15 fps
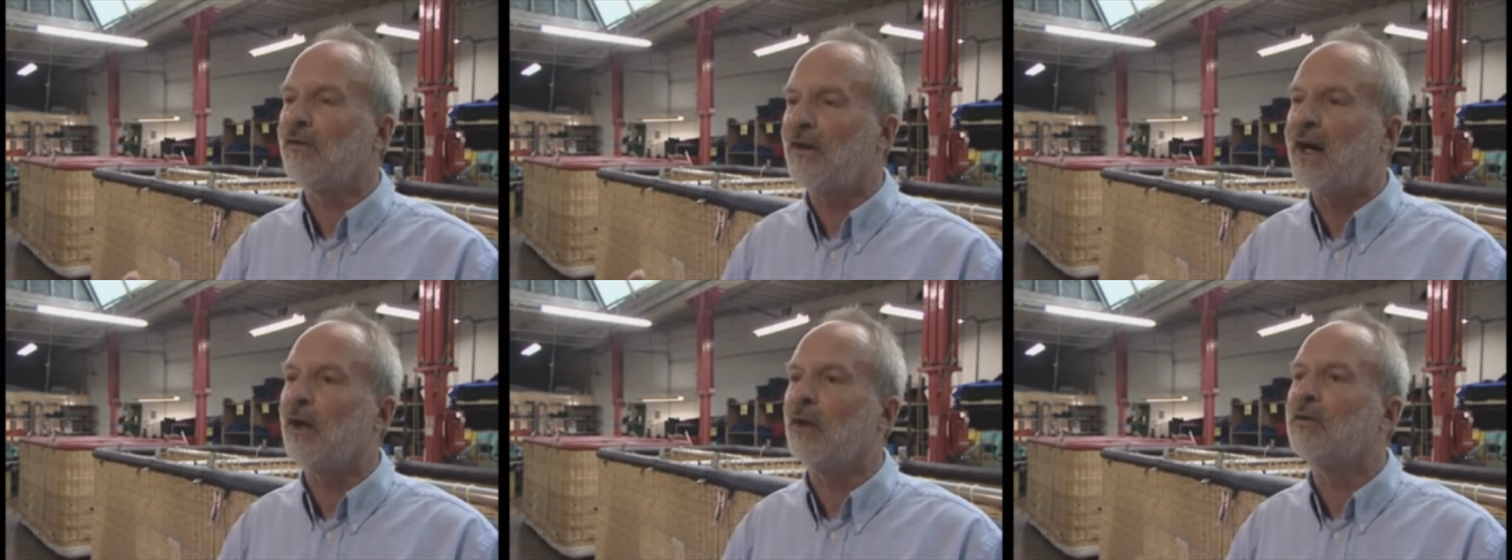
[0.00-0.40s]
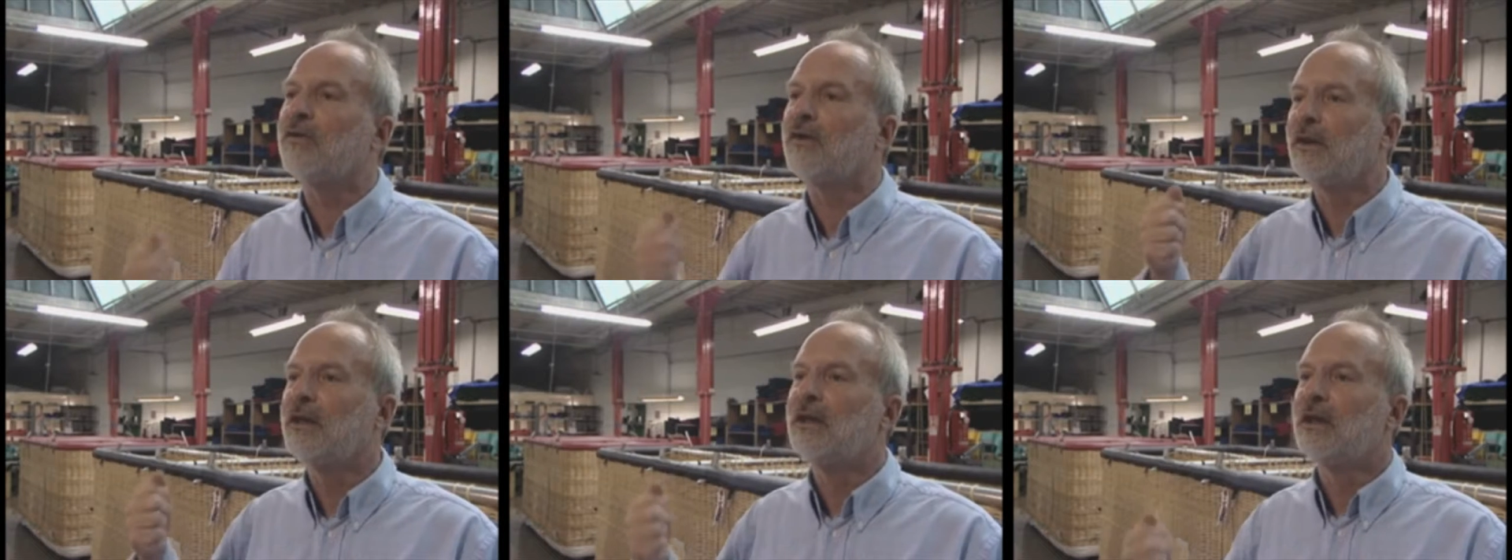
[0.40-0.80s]
valve
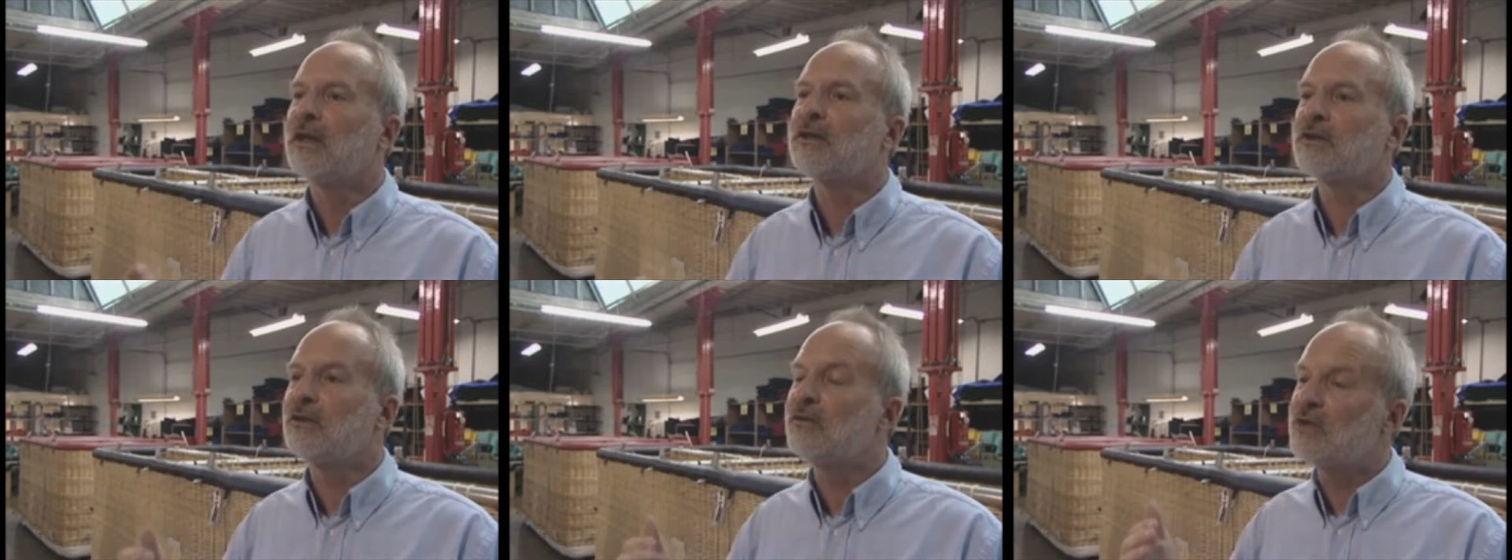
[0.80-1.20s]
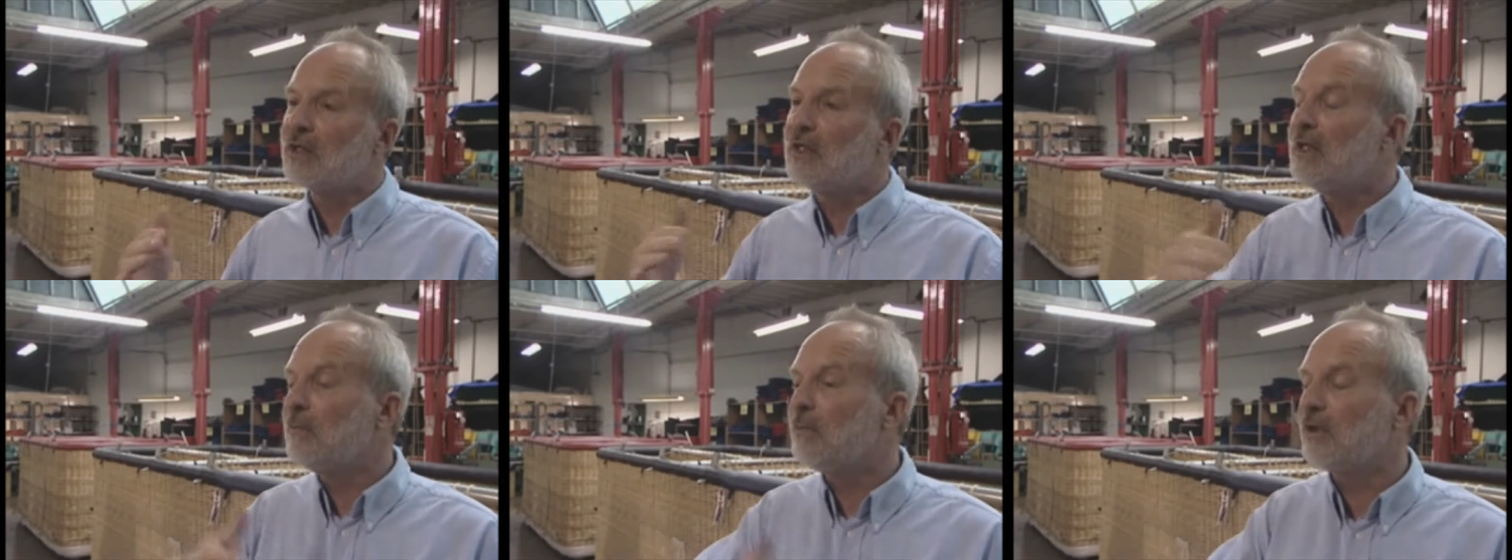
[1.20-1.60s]
to
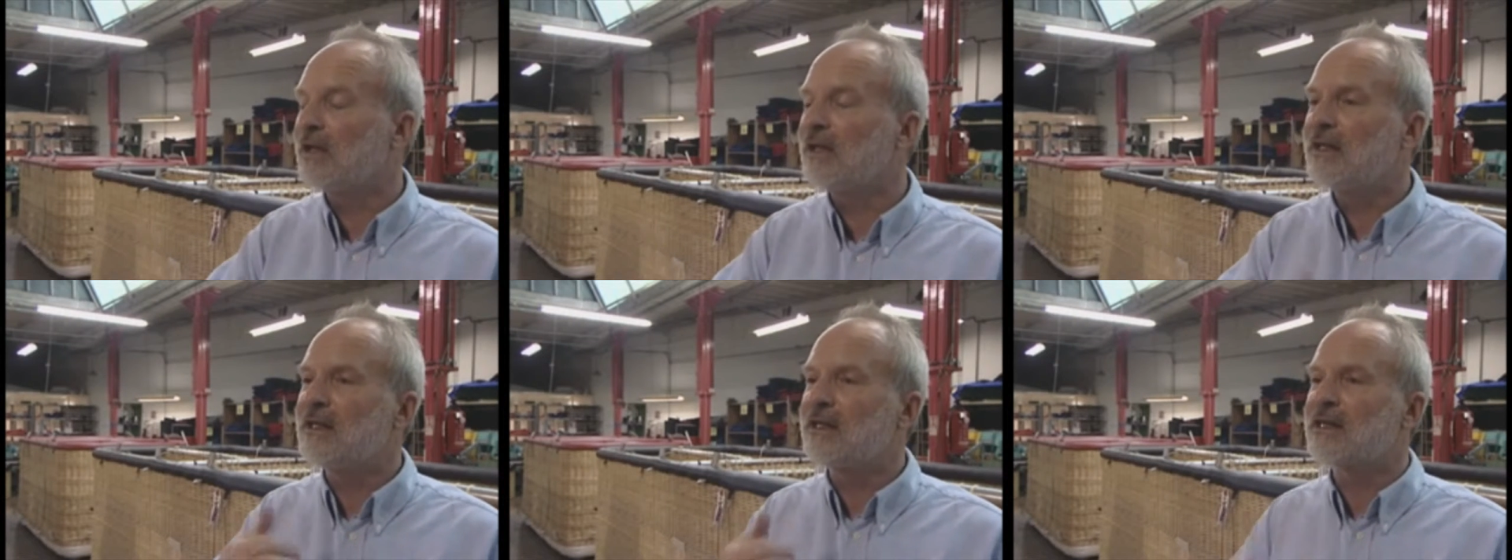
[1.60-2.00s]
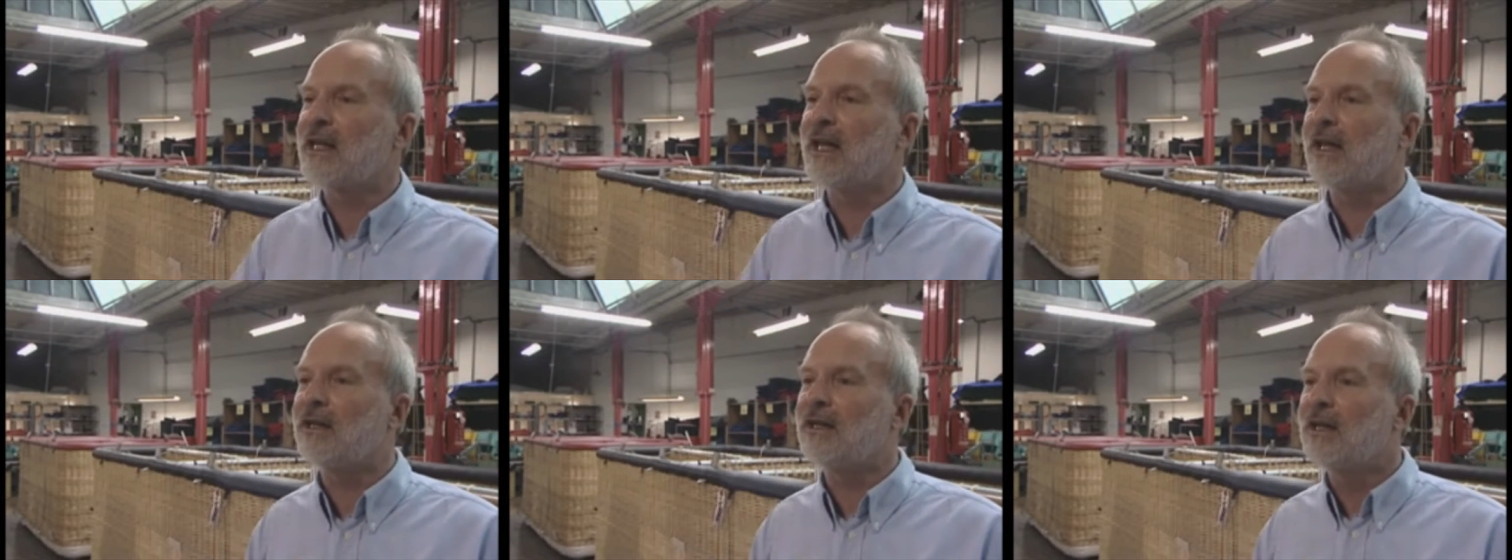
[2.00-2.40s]
deliberately
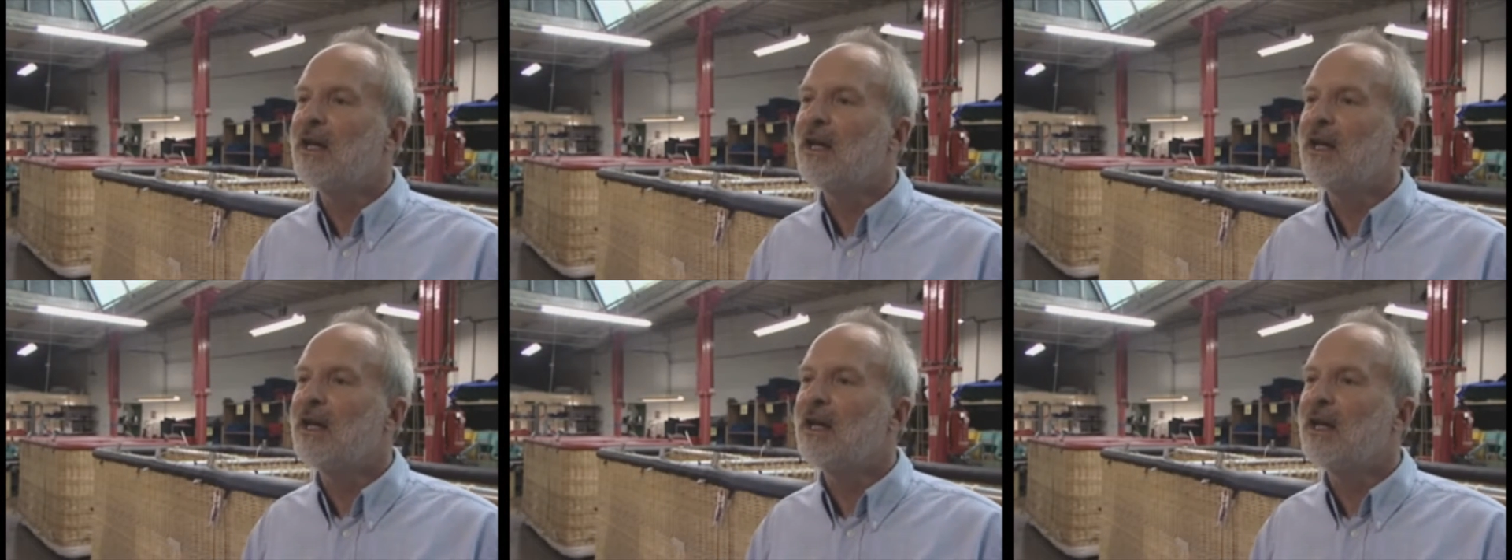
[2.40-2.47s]
descend.